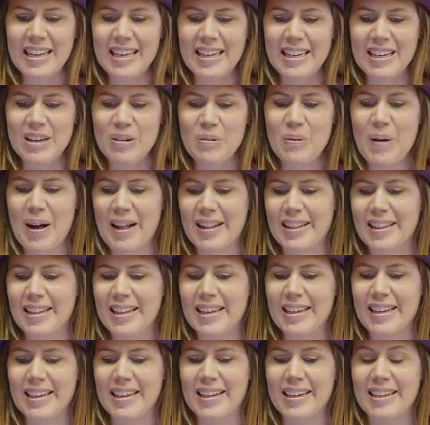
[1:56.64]
Well,
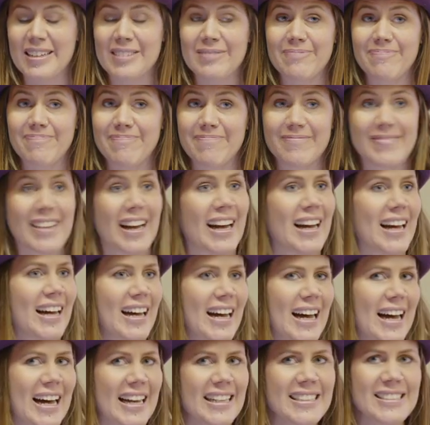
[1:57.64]
um,
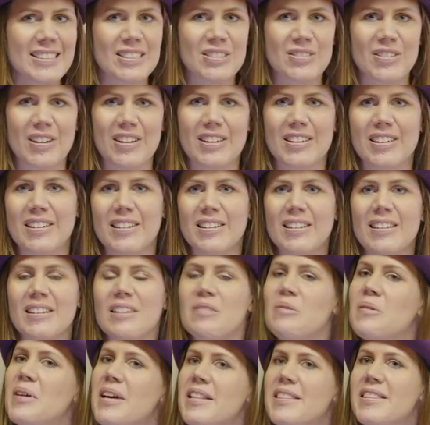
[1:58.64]
I struggle
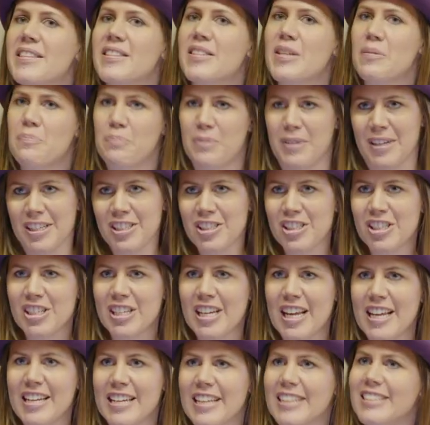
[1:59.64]
with depression
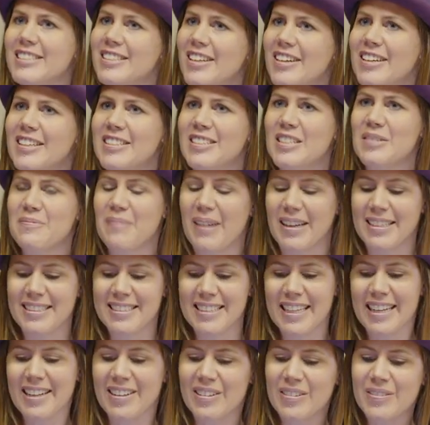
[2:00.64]
and anxiety
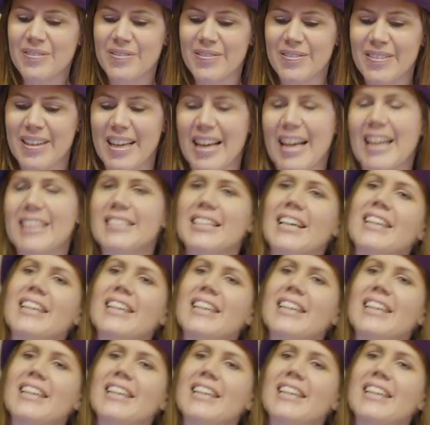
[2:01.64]
myself, and I